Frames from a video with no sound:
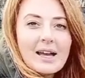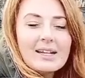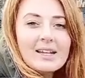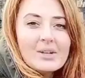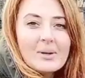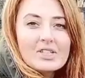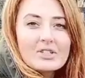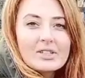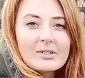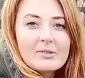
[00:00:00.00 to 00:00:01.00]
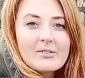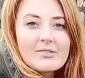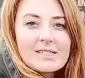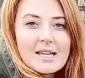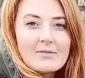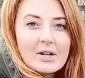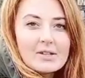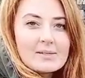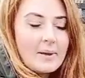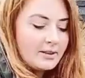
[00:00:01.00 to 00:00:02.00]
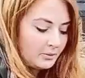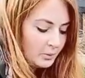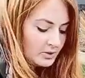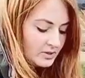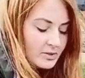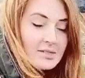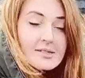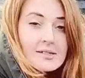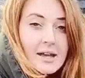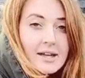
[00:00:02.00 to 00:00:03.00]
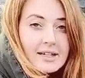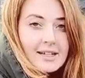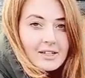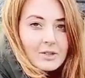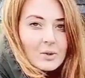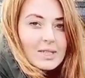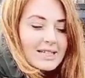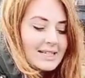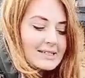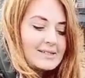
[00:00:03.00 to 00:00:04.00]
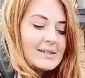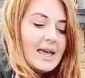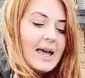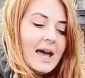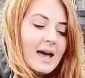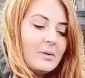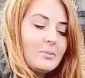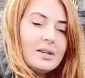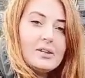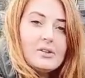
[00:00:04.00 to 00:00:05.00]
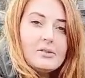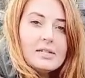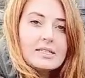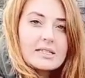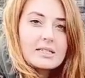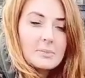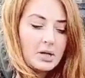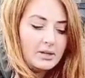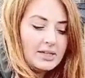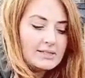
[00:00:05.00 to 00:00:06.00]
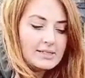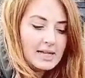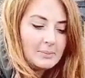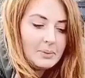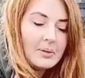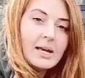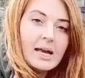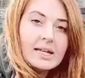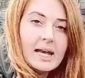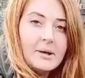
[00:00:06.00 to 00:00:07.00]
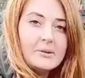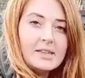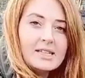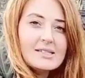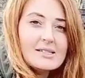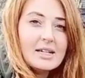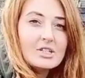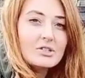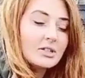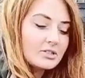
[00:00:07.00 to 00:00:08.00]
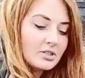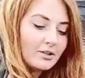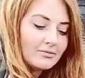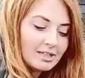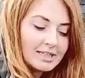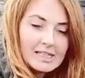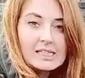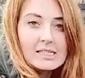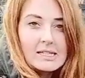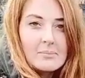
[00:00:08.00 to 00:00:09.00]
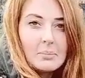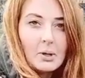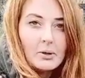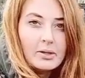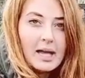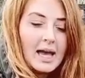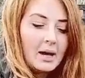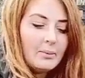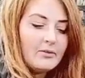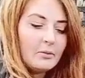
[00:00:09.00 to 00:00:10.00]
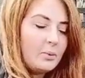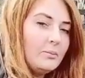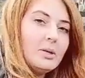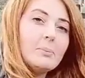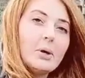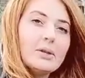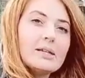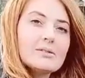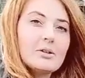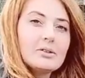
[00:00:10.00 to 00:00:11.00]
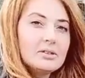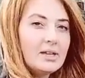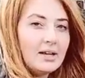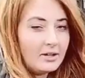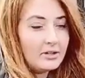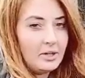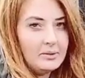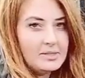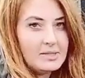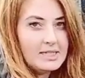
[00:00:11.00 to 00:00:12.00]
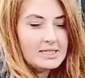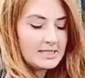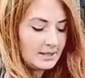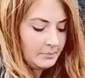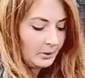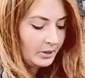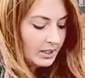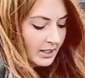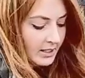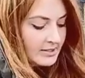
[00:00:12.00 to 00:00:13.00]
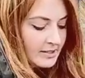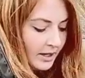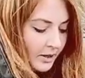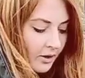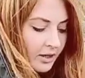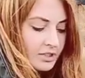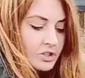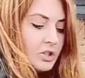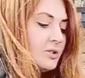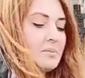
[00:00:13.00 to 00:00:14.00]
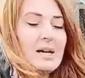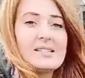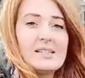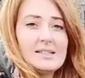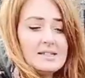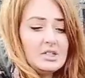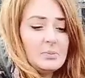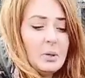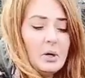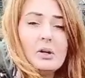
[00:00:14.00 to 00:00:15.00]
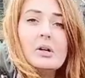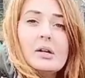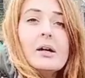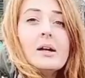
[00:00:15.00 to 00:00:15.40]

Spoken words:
Another question that we received last month was concerning your leeks and whether you needed to plant these deep. Now at this stage they don't really need a deep pot, however when we pot these on they are going to need a deep pot. So I choose about a 6-inch pot